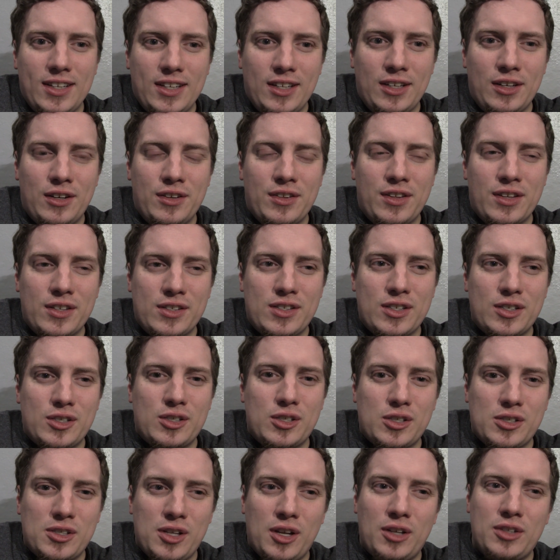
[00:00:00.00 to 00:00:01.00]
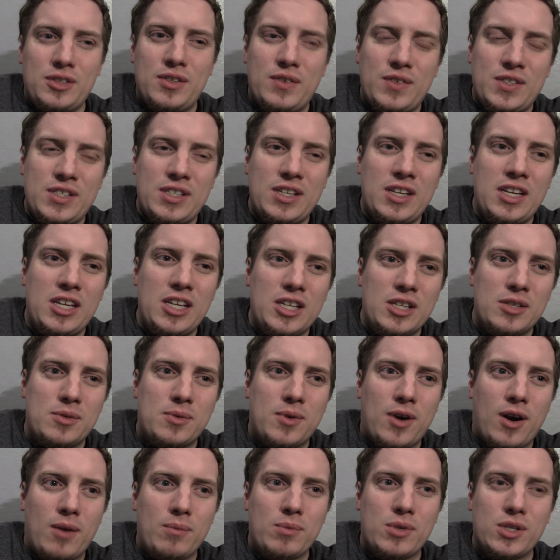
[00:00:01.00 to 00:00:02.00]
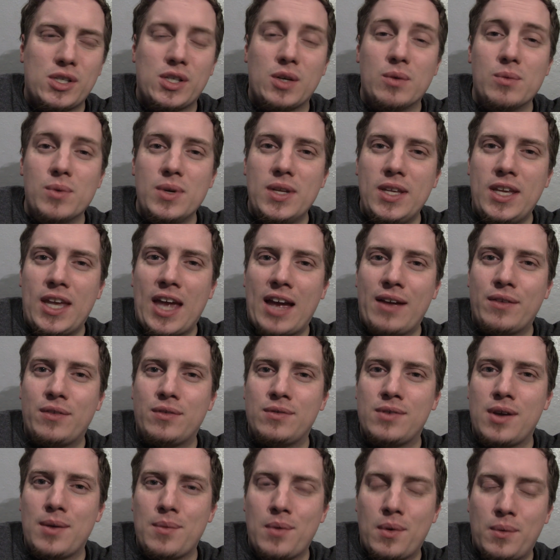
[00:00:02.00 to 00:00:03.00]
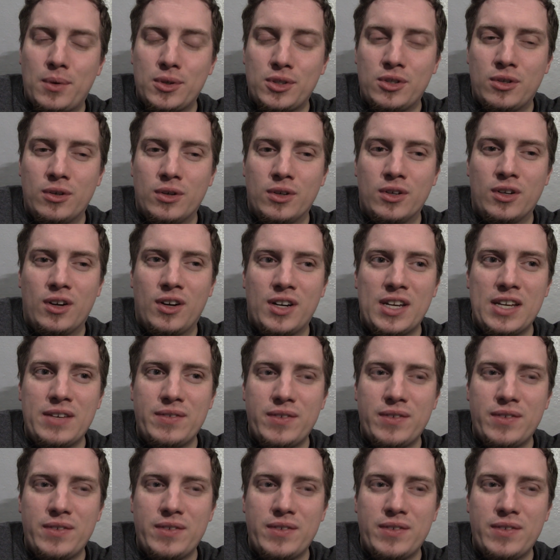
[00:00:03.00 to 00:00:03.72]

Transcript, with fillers: You know, there's just lots of scenes where I'm just I'm really captivated by what's going on,